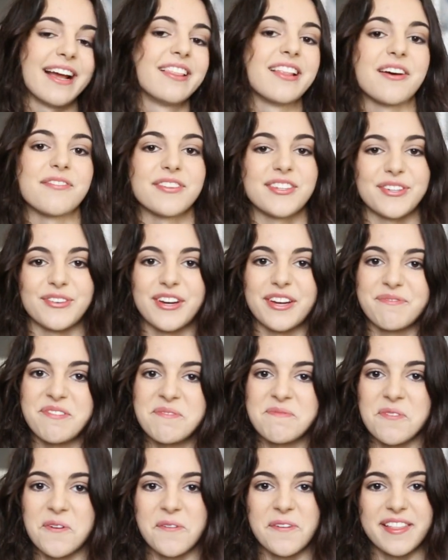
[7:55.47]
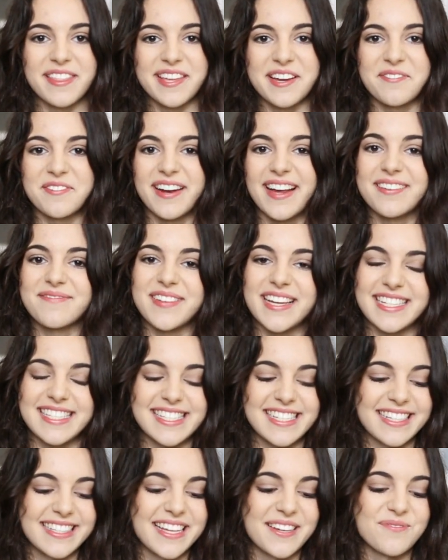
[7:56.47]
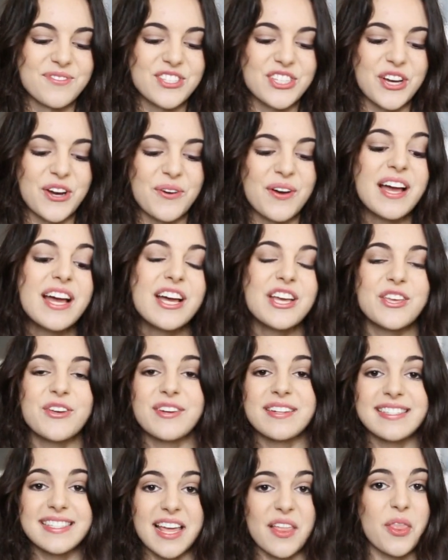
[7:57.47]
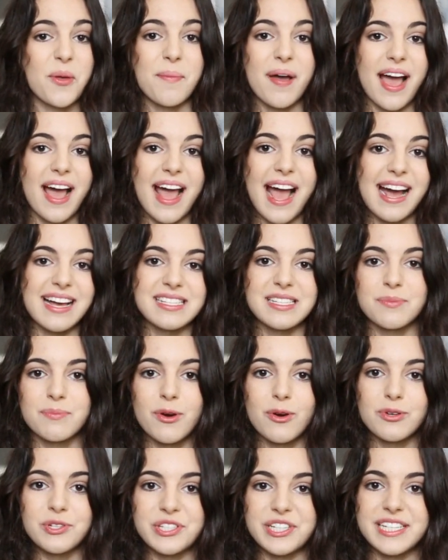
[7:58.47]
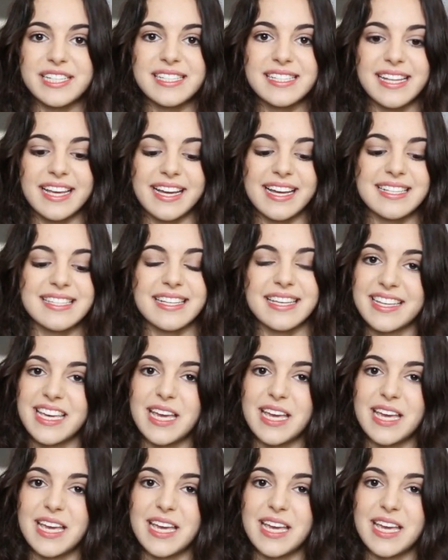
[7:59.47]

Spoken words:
I love annoying people with it when I'm texting them, so you can send them as emojis, like it's a